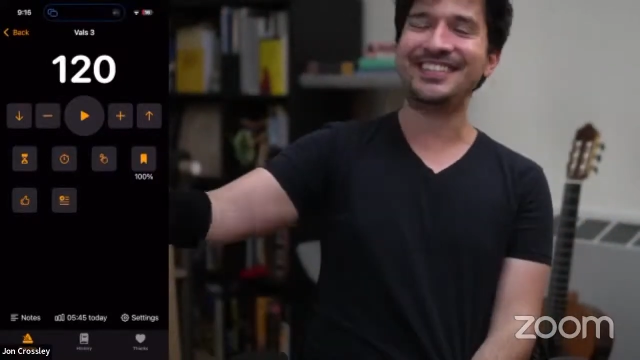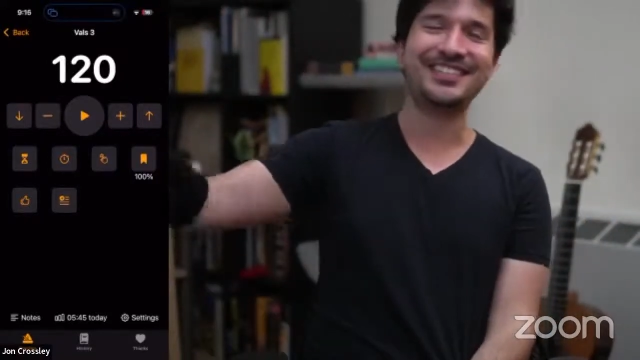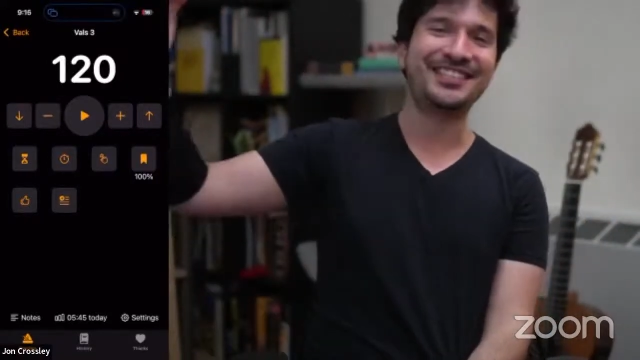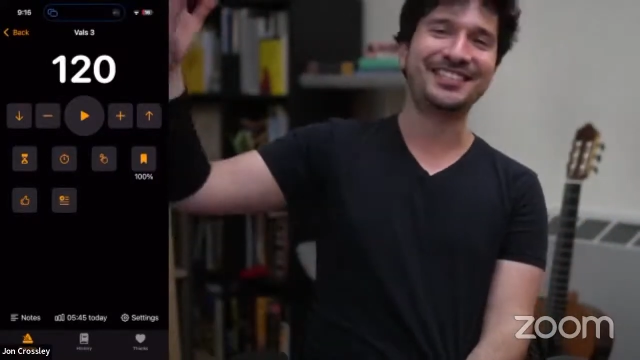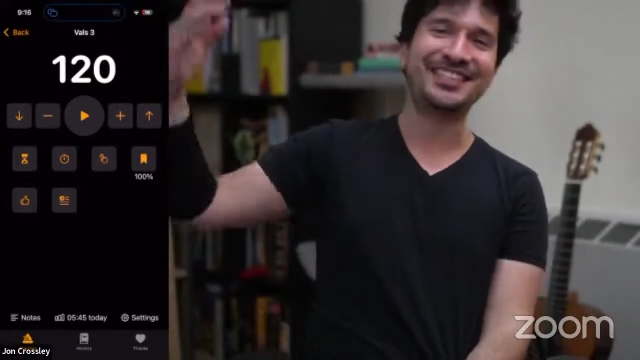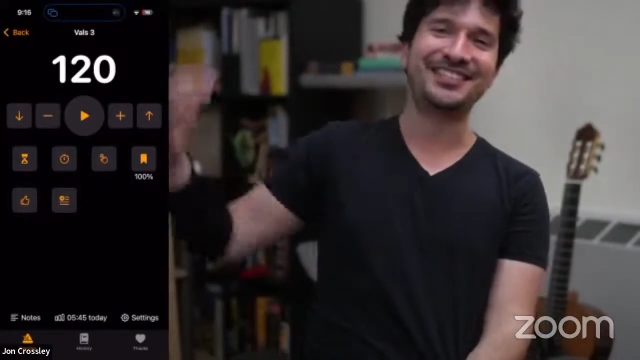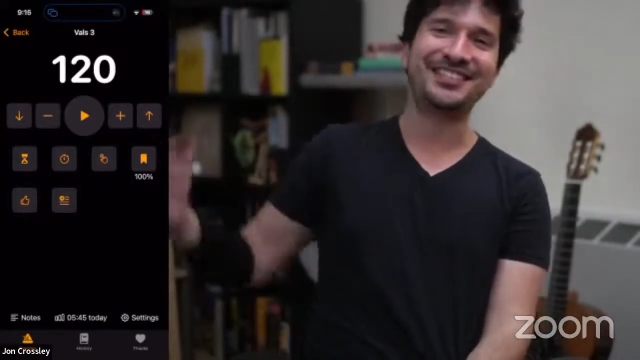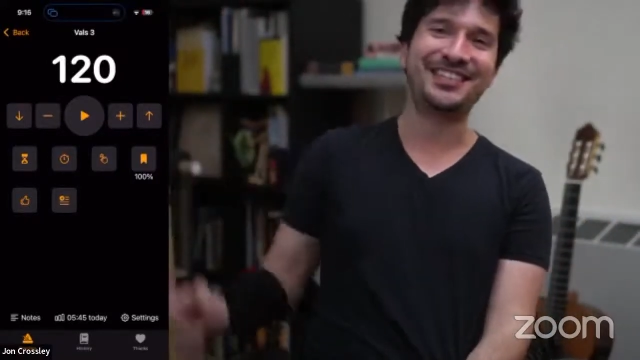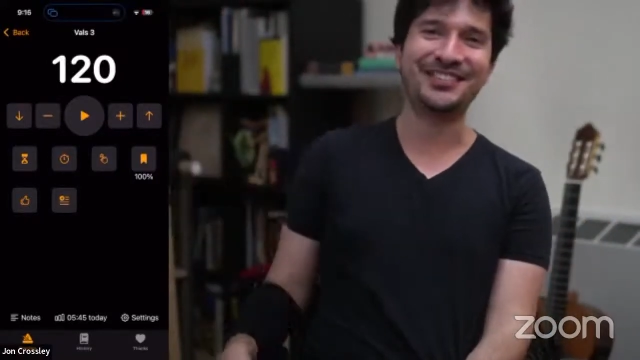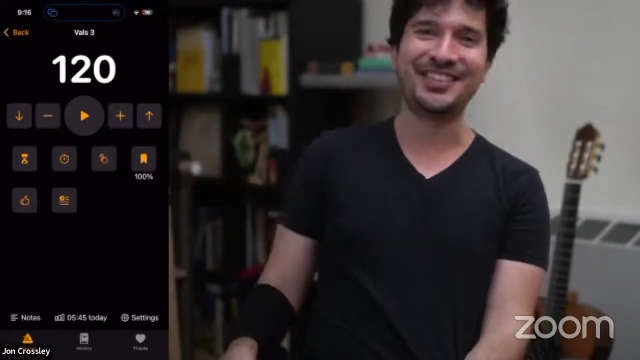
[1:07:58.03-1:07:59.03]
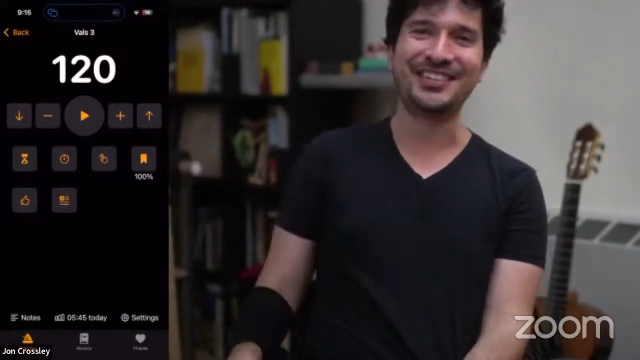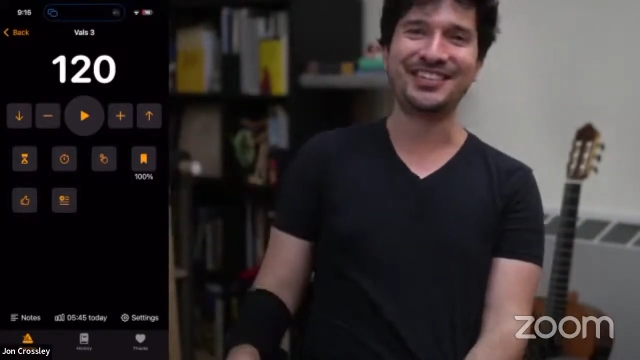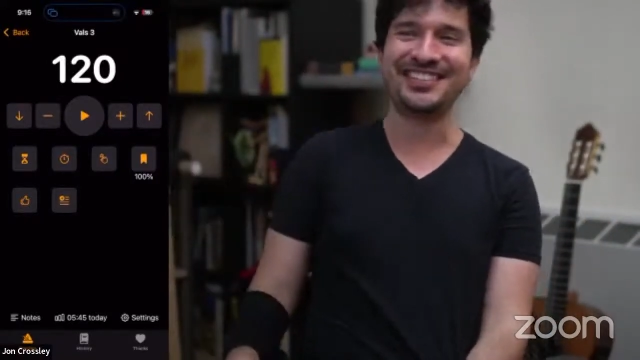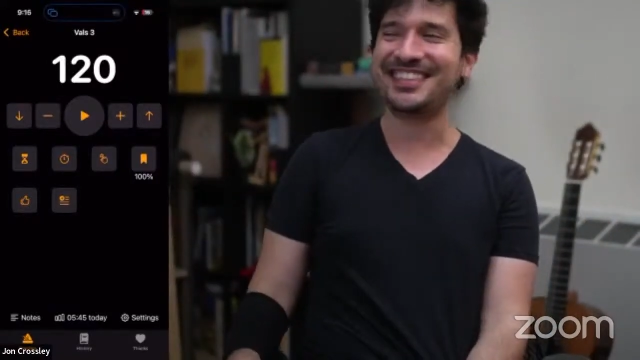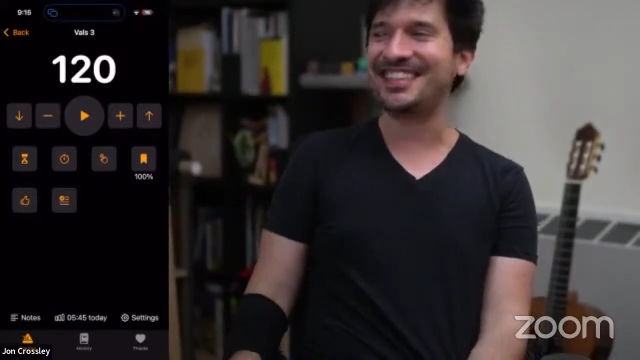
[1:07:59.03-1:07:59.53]
user review
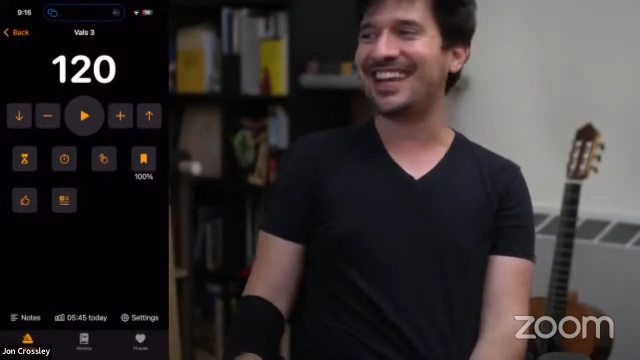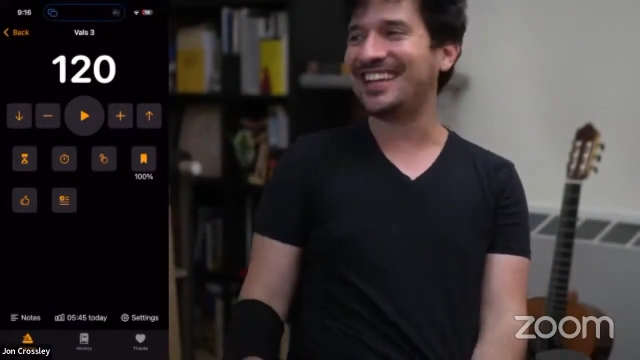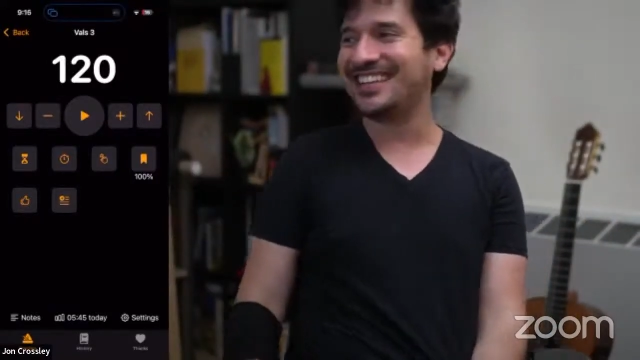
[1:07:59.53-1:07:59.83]
today.